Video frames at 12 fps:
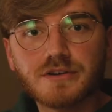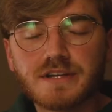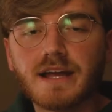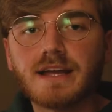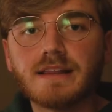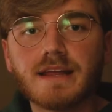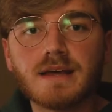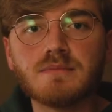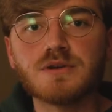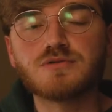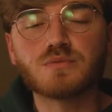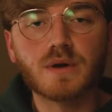you're taking the
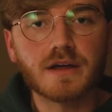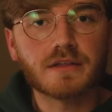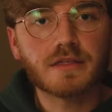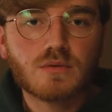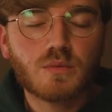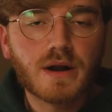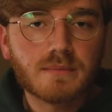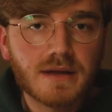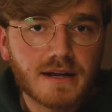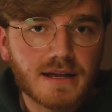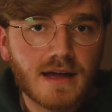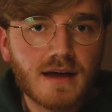image with. What I'm
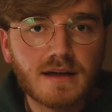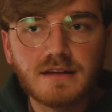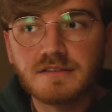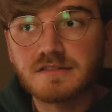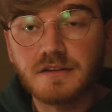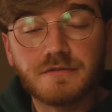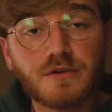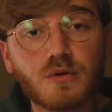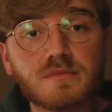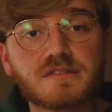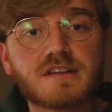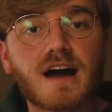getting at is the
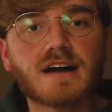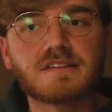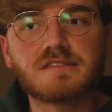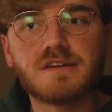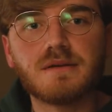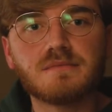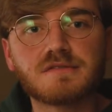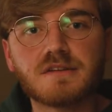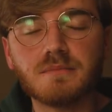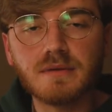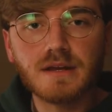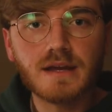film stock seems
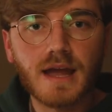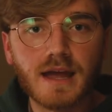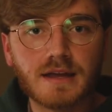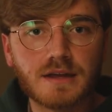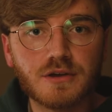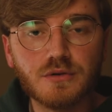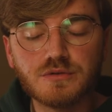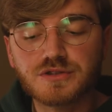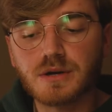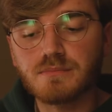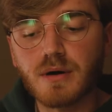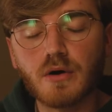to be a
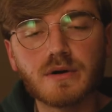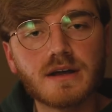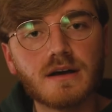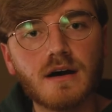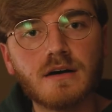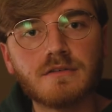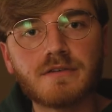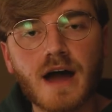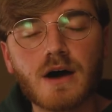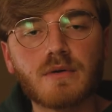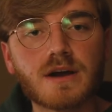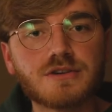huge component of
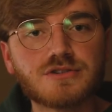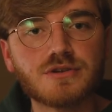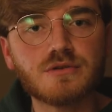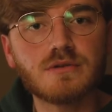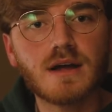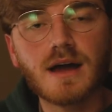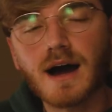how I shoot.